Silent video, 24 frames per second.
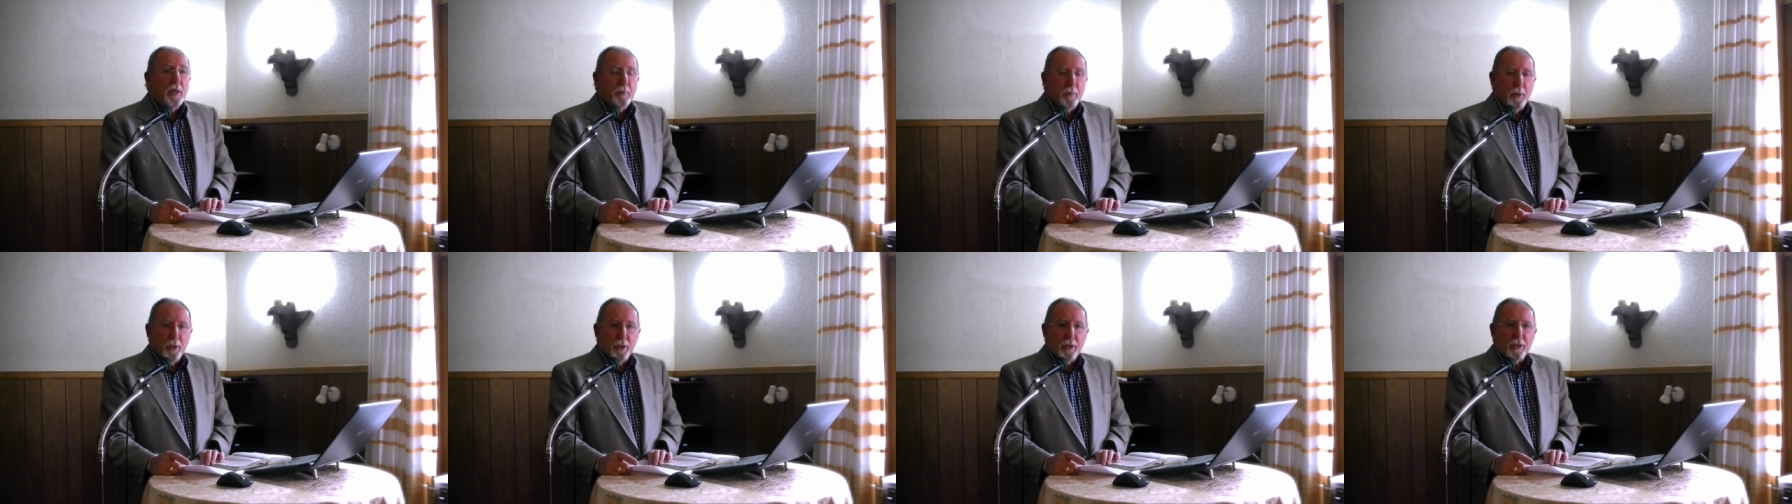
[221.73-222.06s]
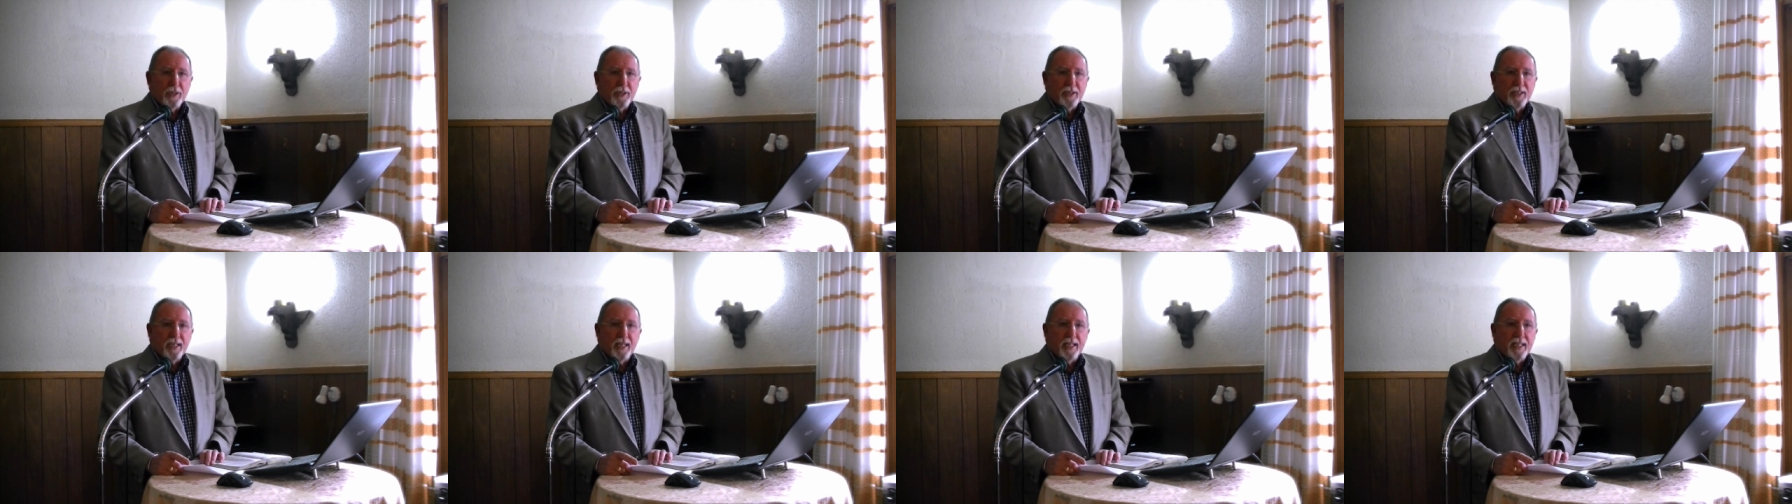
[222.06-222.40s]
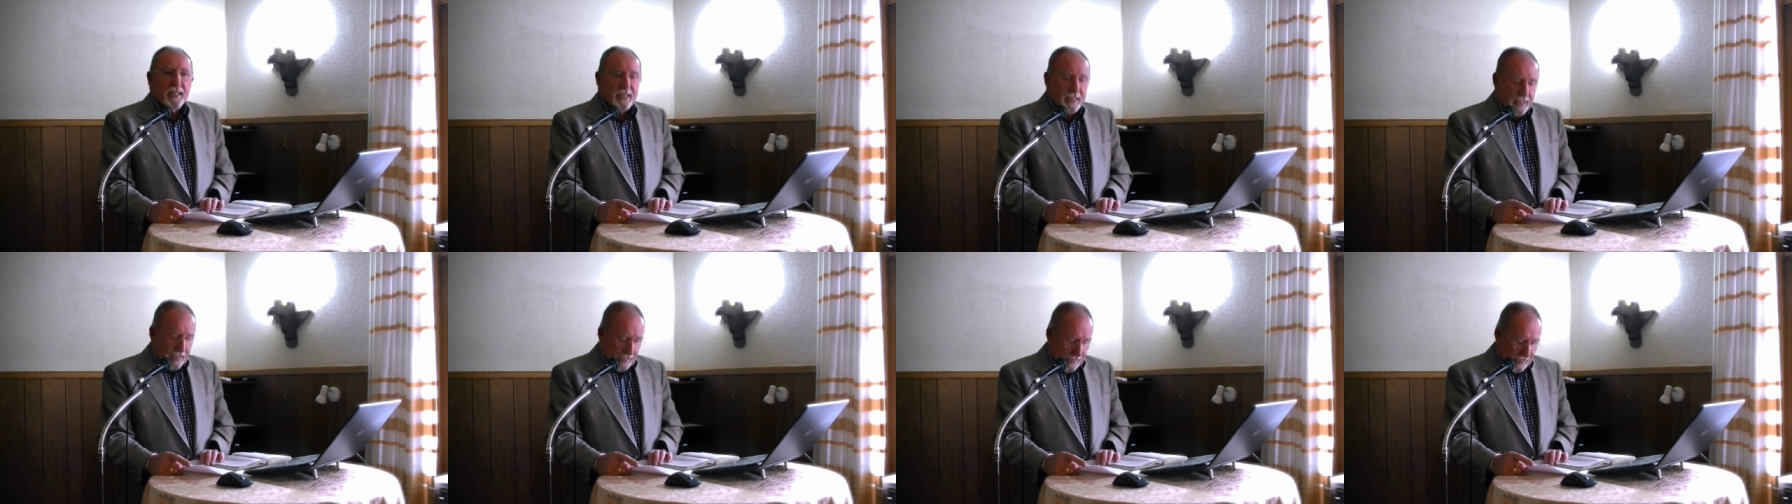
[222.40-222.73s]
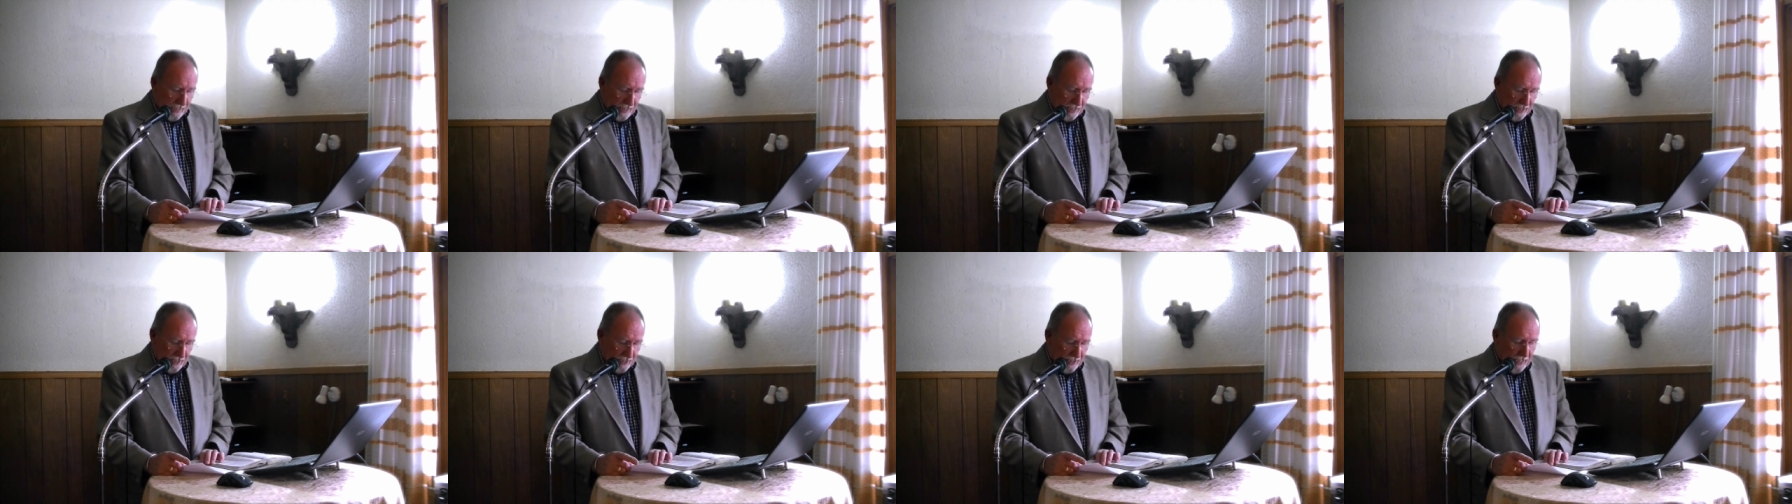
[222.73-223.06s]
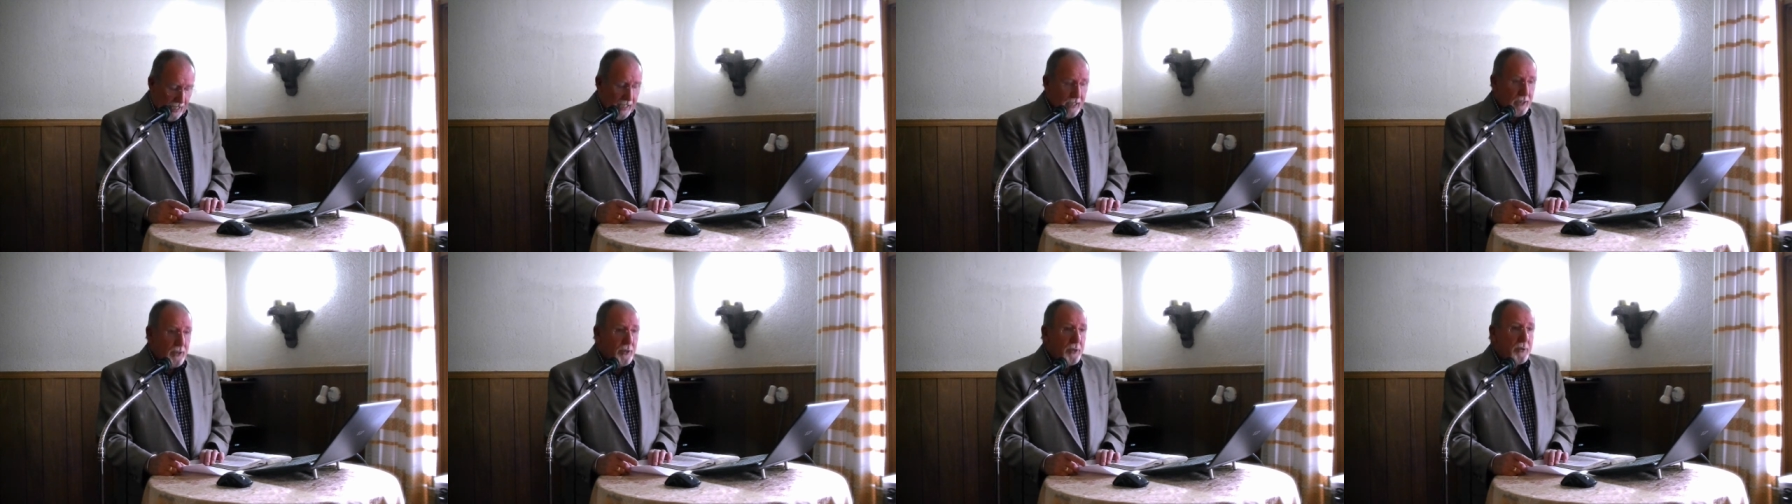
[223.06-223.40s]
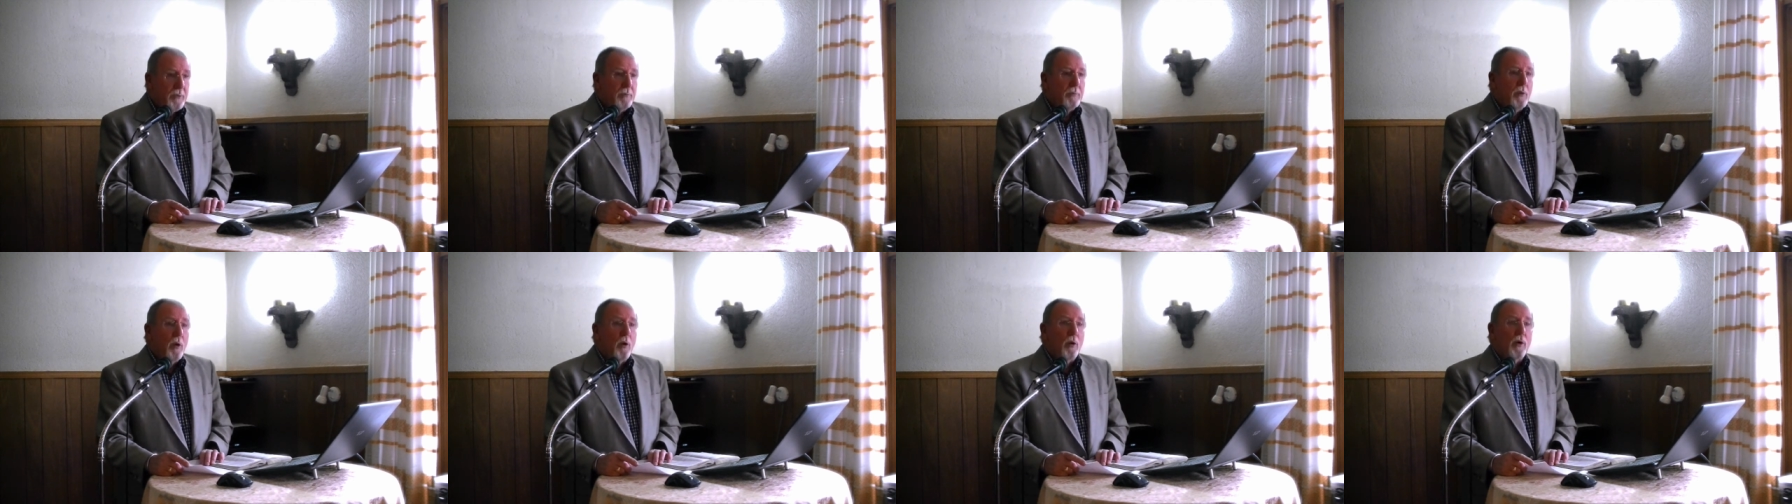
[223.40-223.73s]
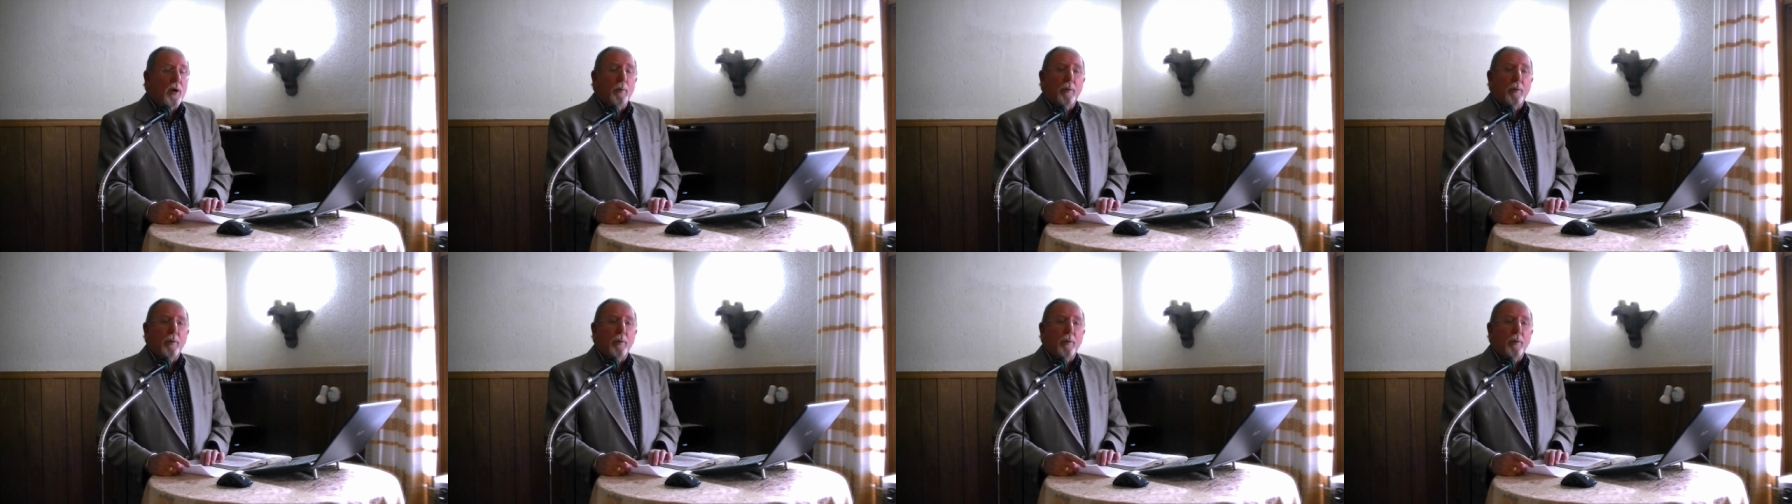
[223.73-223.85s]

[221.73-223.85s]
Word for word: books that can tell you more